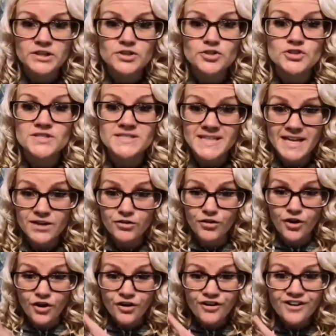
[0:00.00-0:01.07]
your
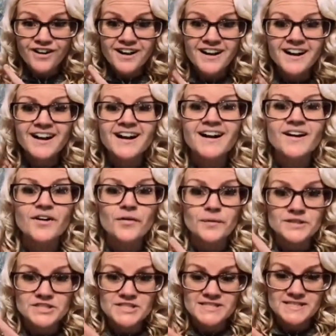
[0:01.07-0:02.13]
sacral,
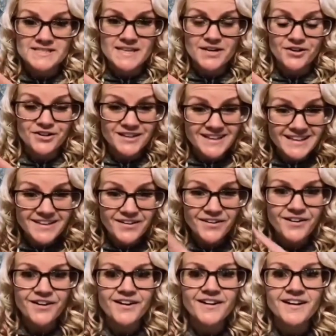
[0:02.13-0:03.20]
which is the center
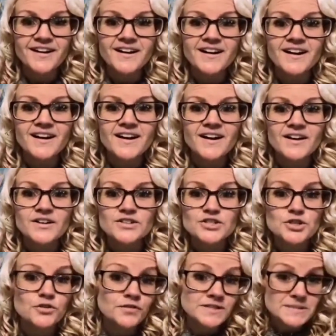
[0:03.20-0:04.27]
here,
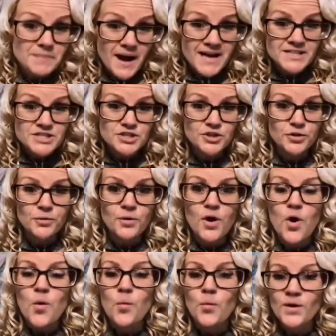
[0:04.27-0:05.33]
to respond to?
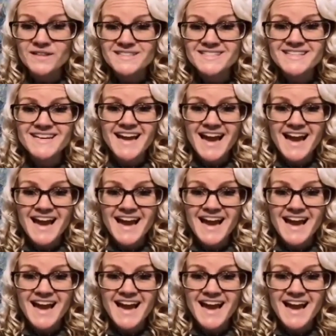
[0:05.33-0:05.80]
What's the